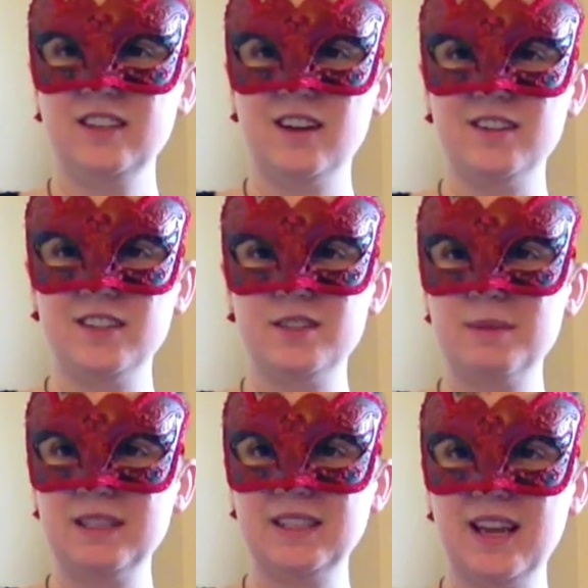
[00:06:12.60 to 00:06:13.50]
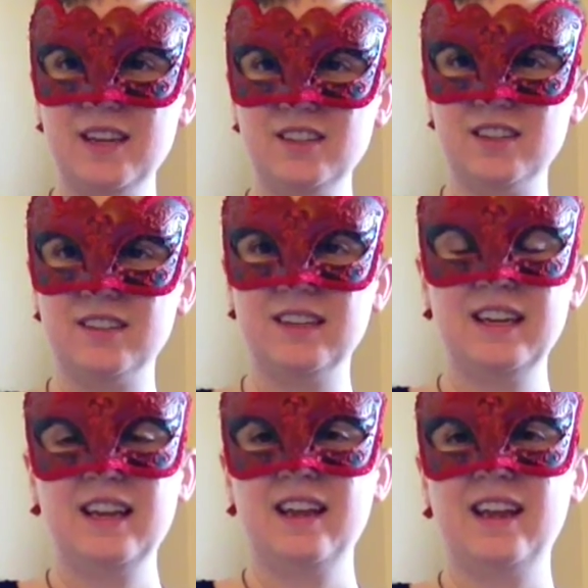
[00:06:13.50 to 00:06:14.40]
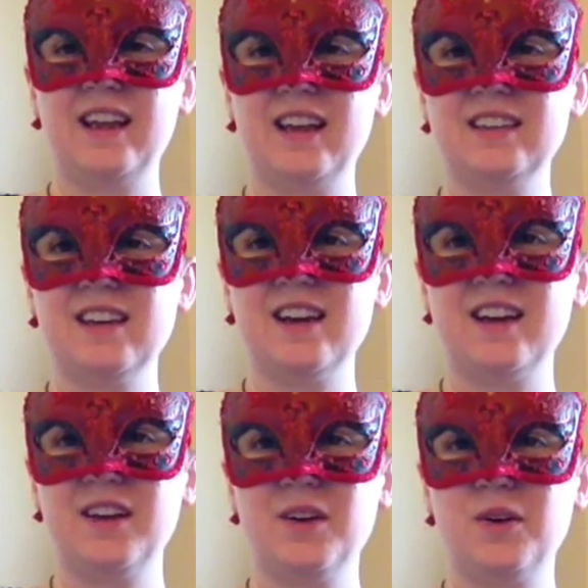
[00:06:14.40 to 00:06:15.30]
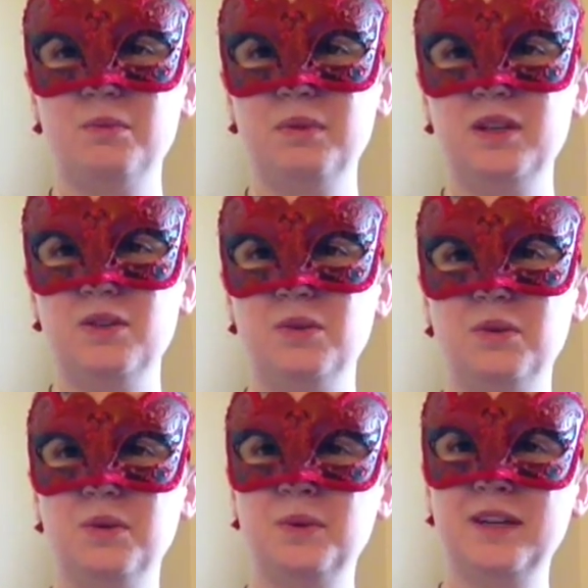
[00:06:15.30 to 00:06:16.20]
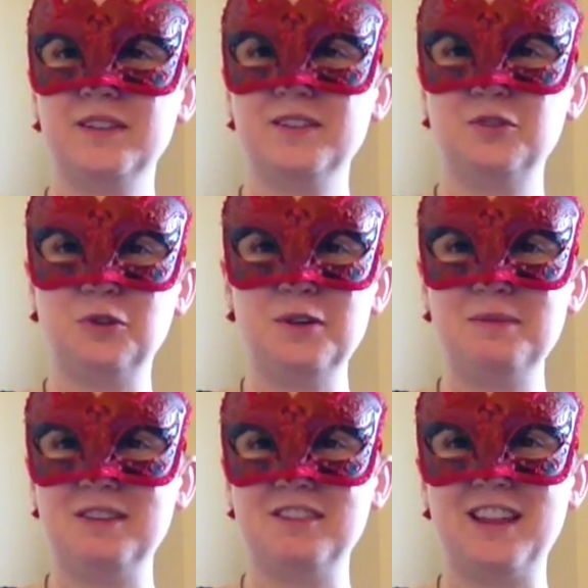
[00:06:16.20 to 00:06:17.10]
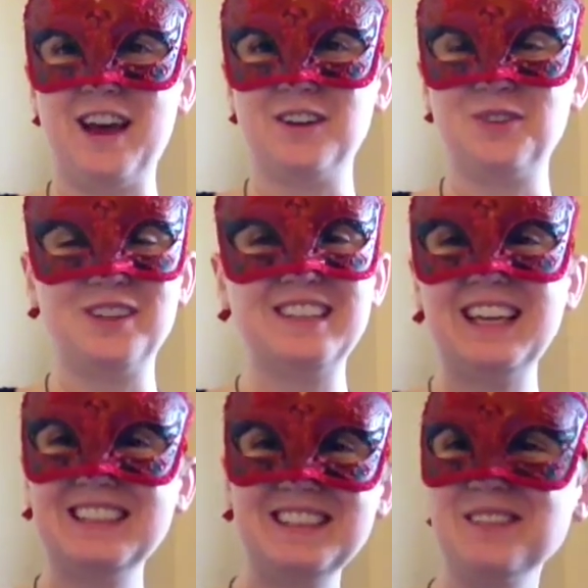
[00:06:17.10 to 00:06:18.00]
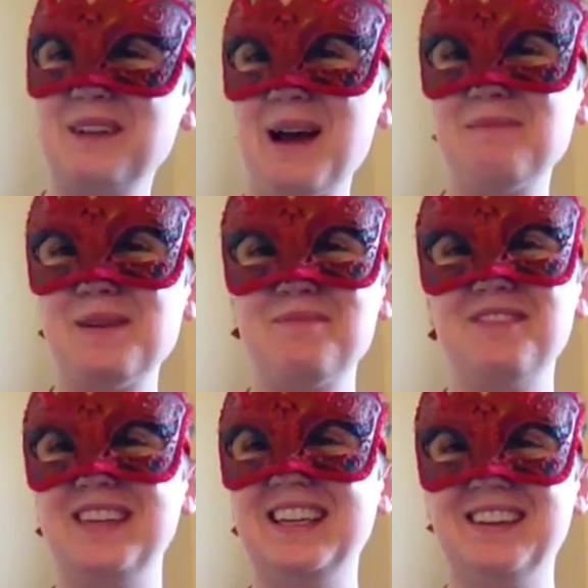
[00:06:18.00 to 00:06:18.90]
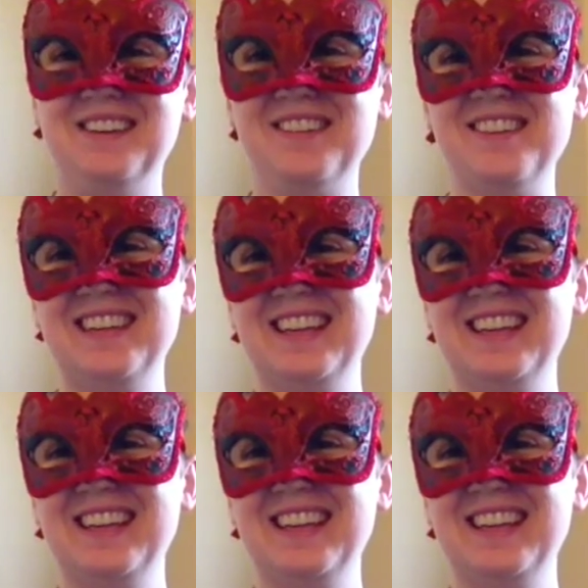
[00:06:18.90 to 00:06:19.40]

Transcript: Under Domestication, and I hope you will join me for that, or at least the wrap-up video